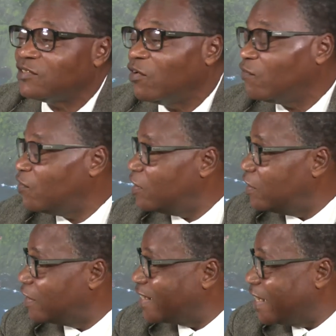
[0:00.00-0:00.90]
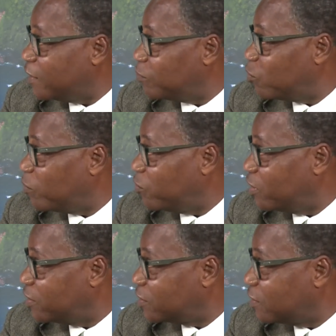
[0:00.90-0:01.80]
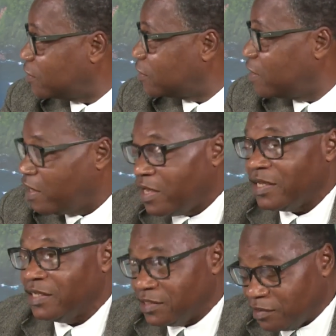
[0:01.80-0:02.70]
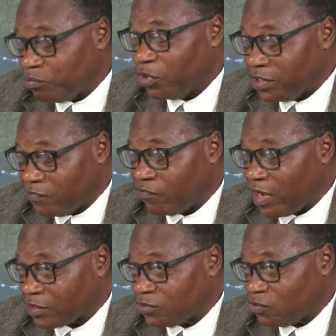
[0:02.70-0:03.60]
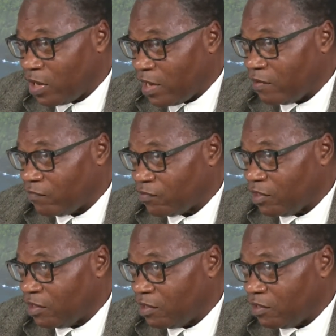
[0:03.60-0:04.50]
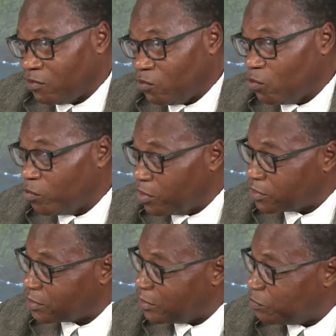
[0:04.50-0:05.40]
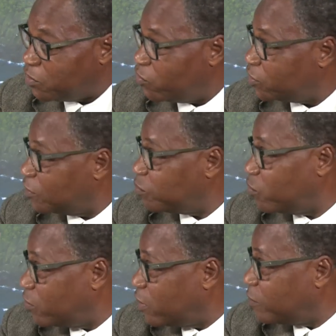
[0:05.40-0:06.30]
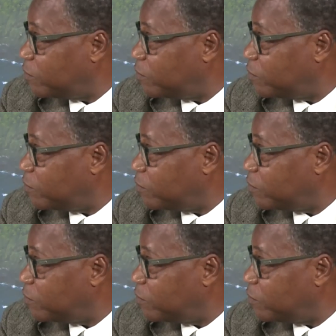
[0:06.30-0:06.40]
of the decline in population is, in point of fact, to have a robust immigration program.